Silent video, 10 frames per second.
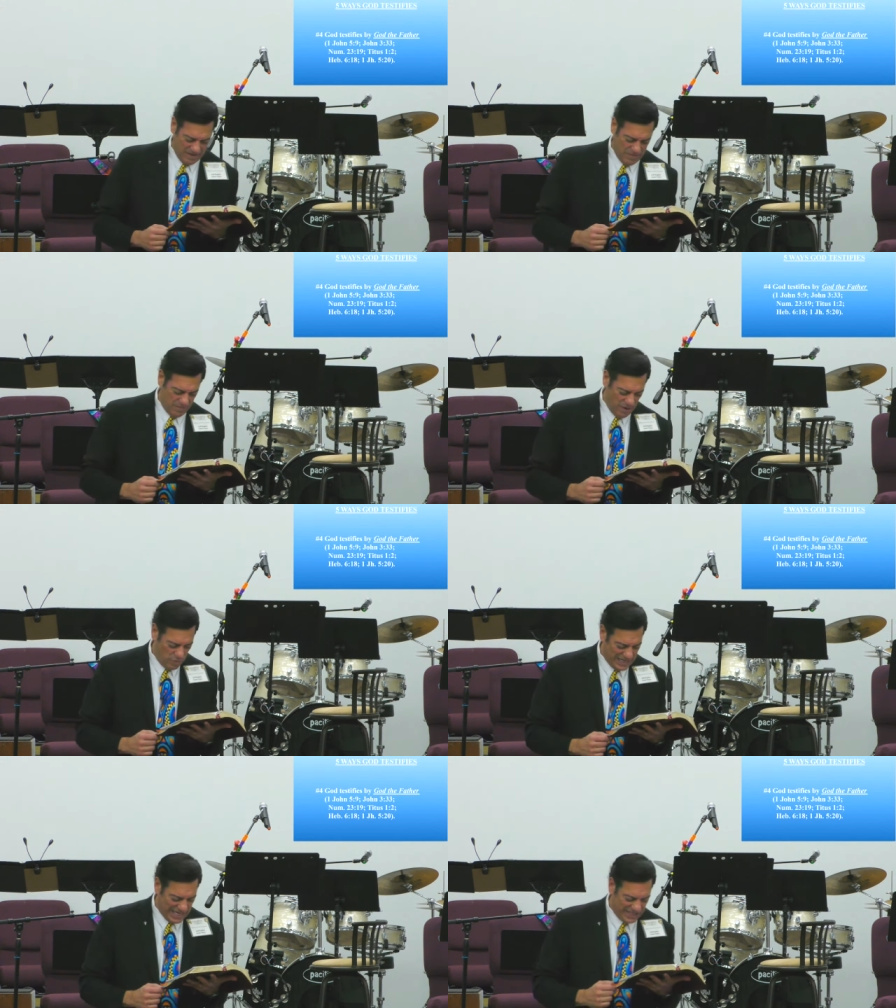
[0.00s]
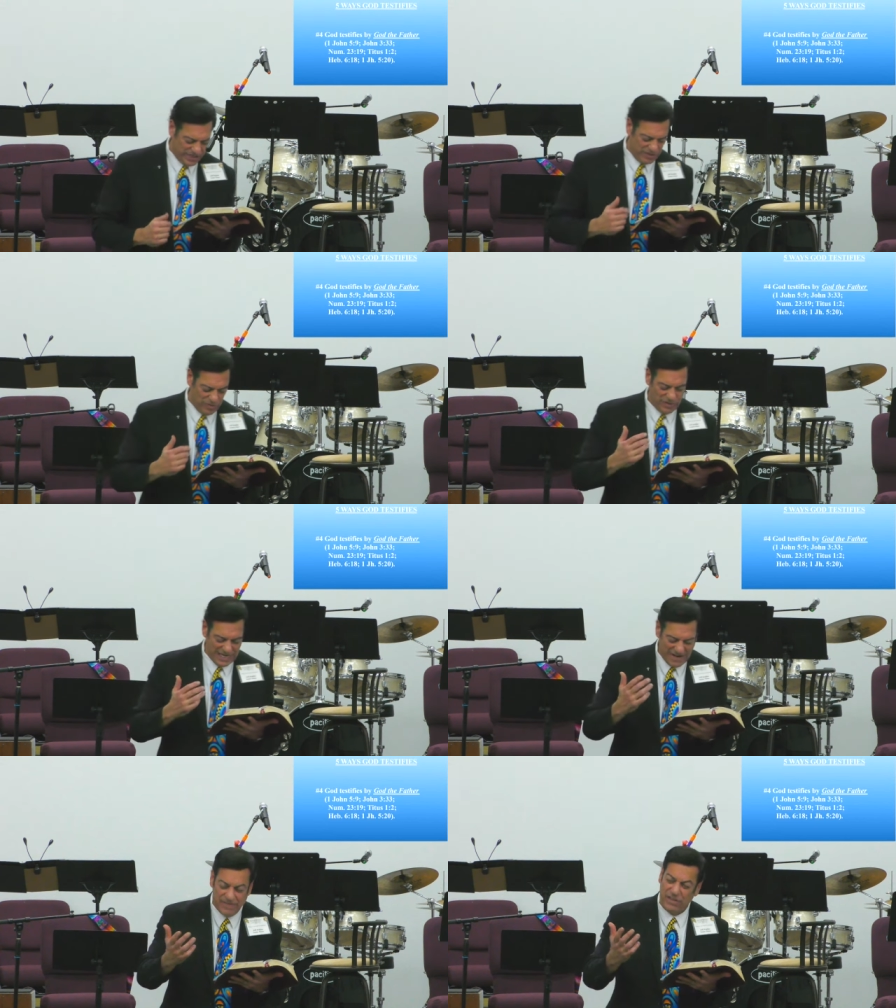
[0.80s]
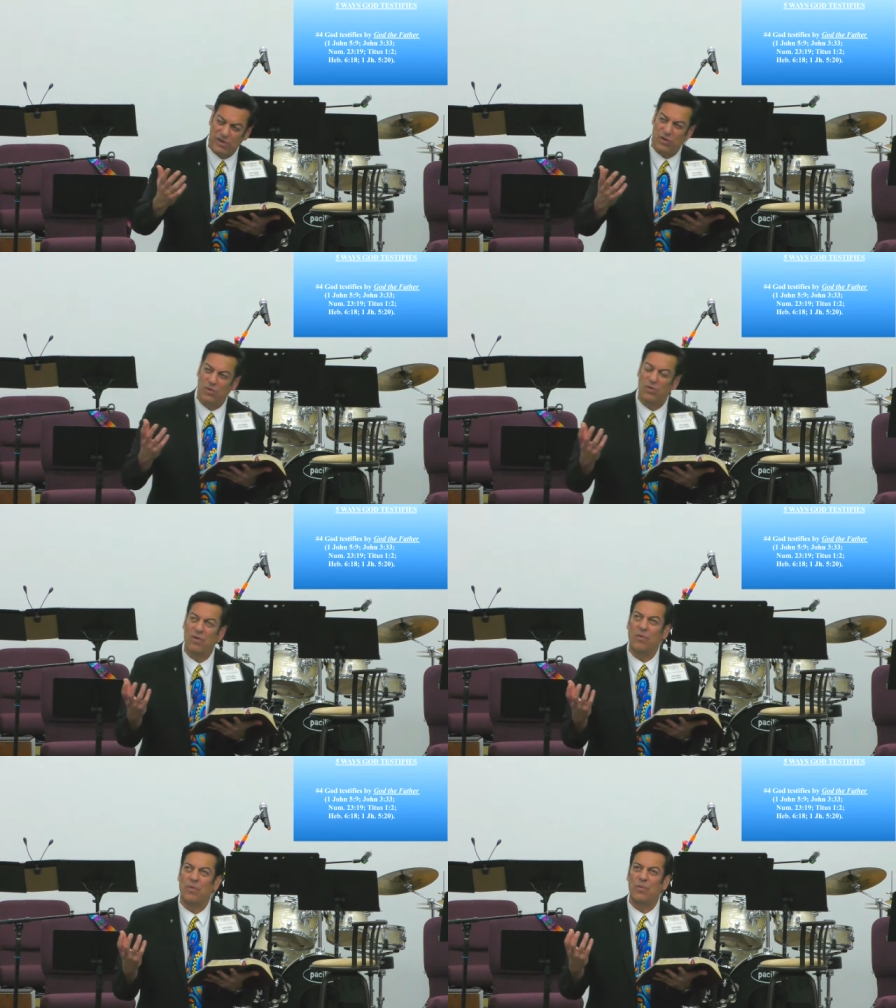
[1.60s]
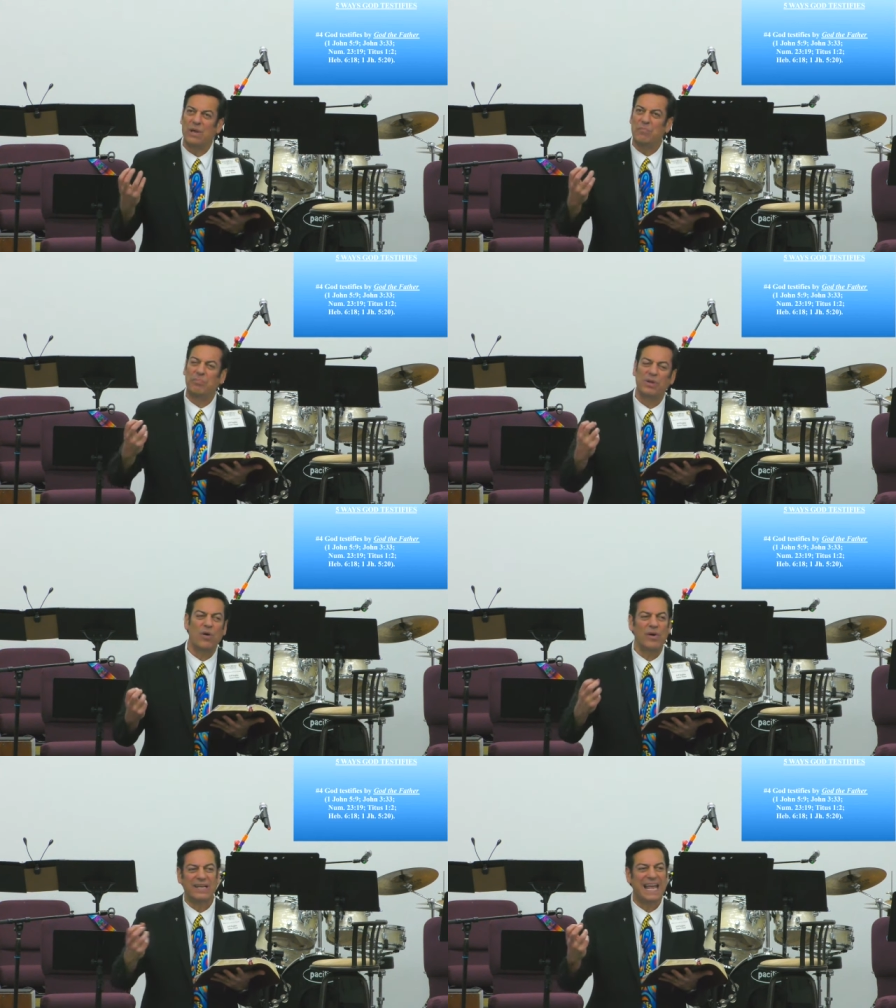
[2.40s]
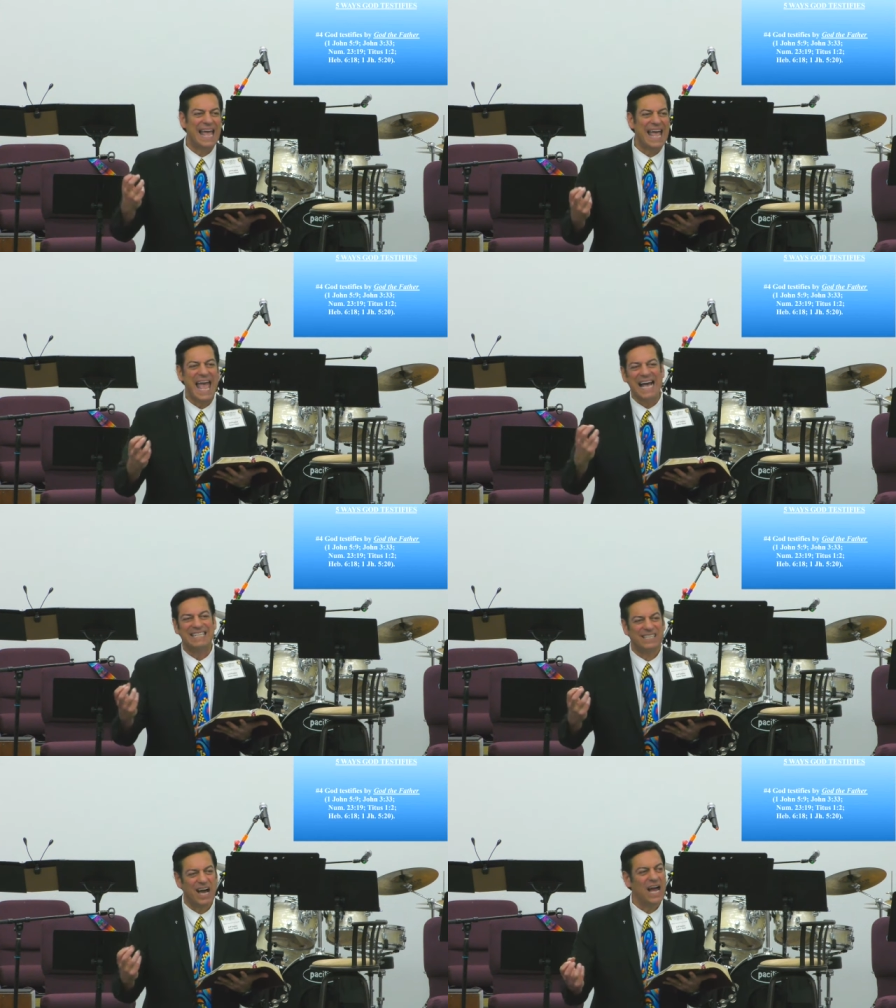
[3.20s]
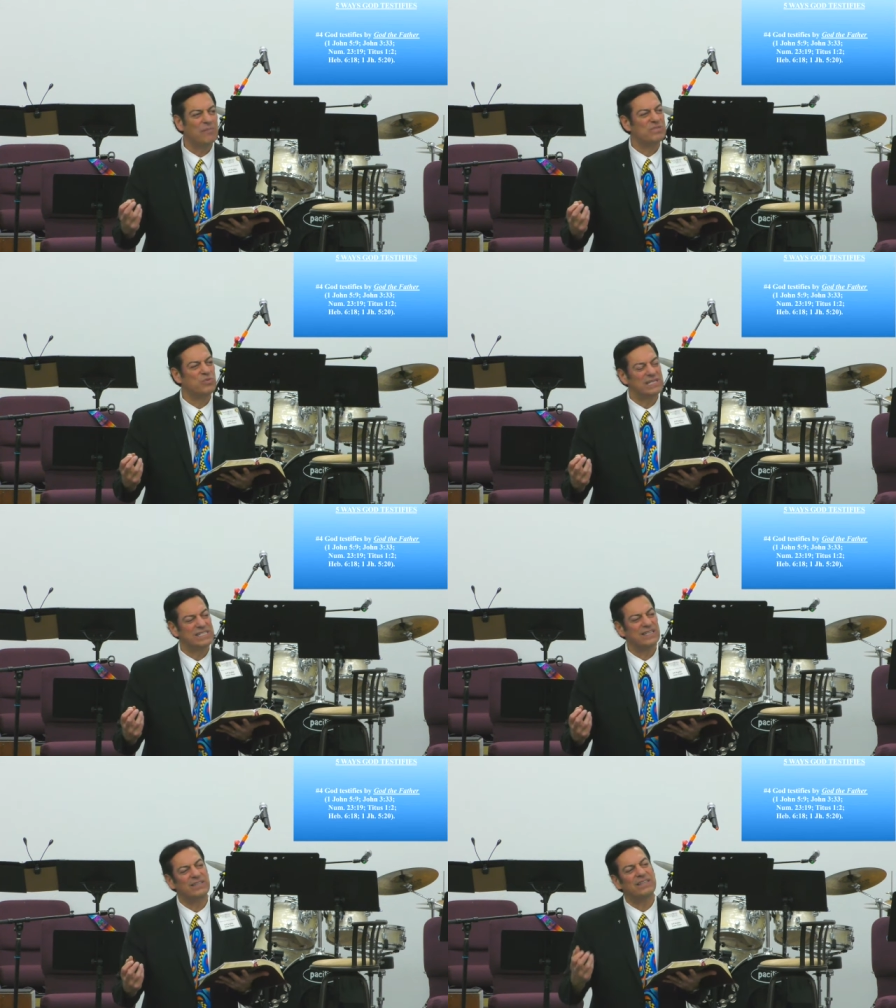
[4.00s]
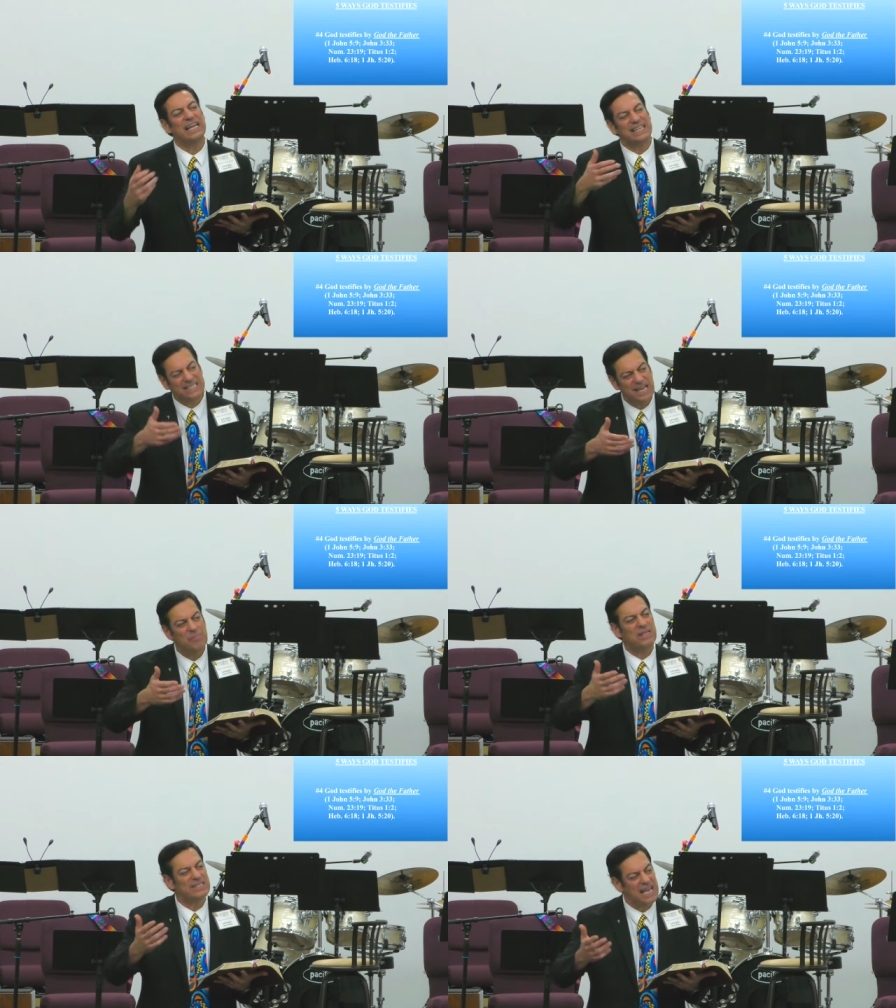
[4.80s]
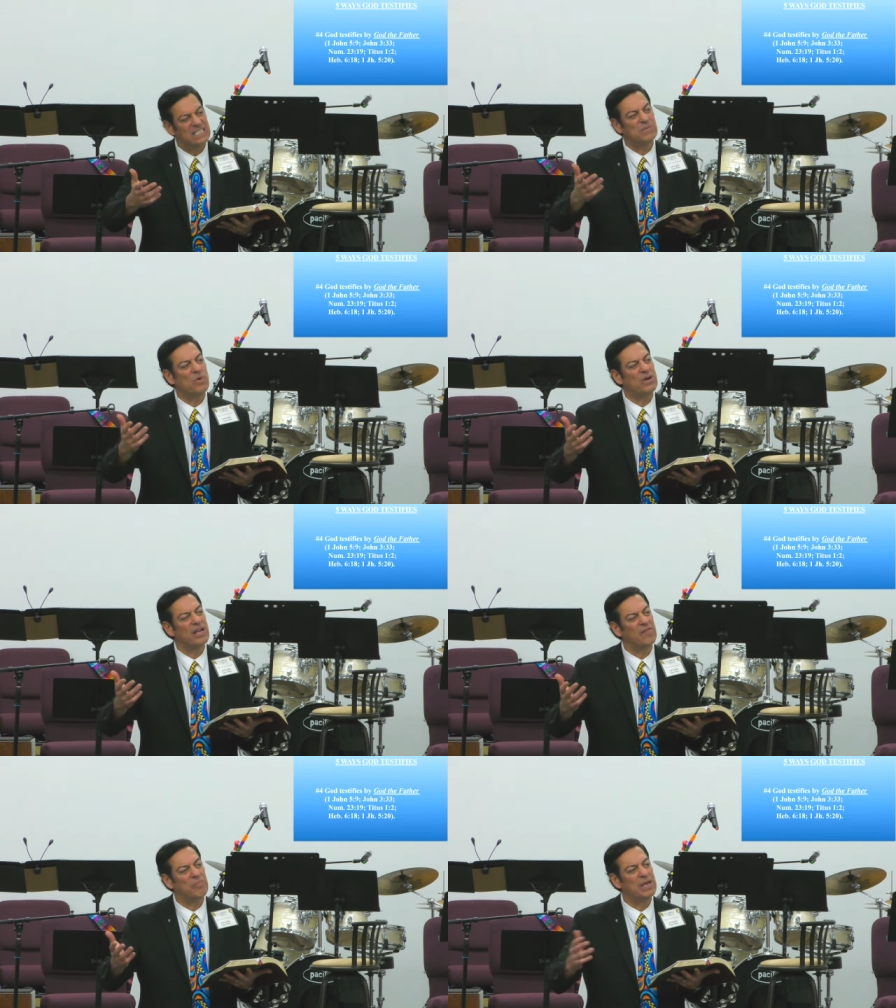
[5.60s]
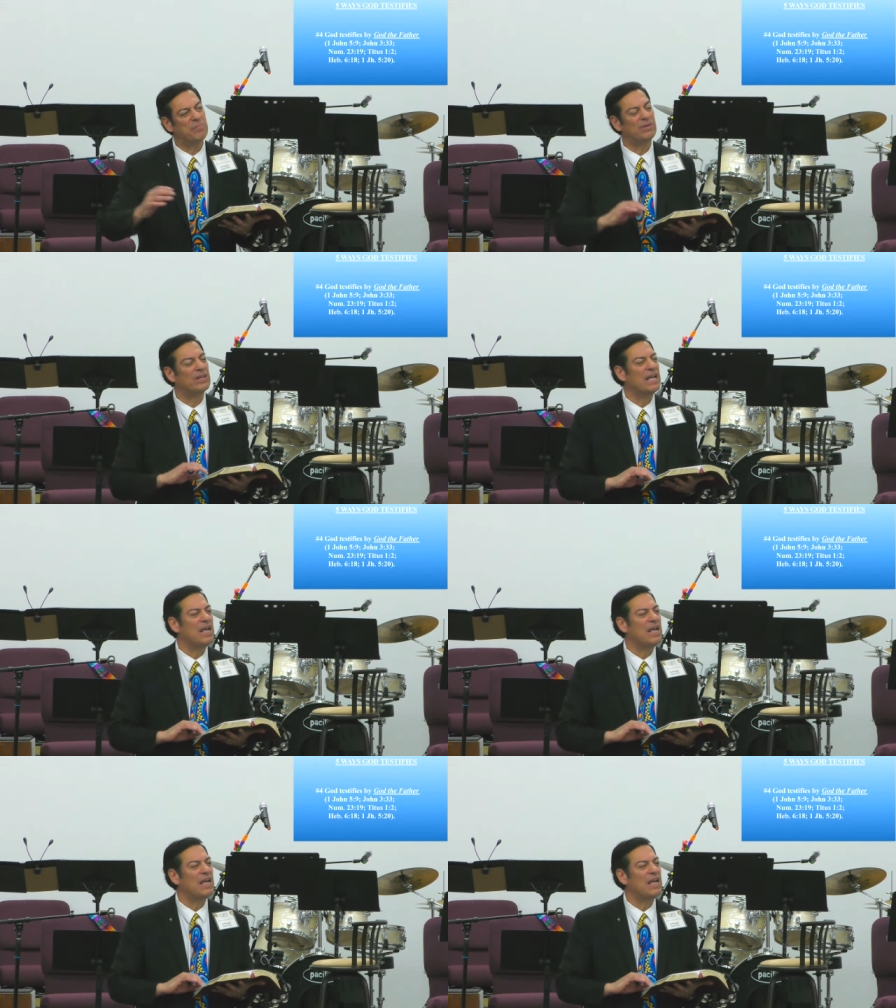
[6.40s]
But we need to, even though we blow it at times, we still accept the testimony of people,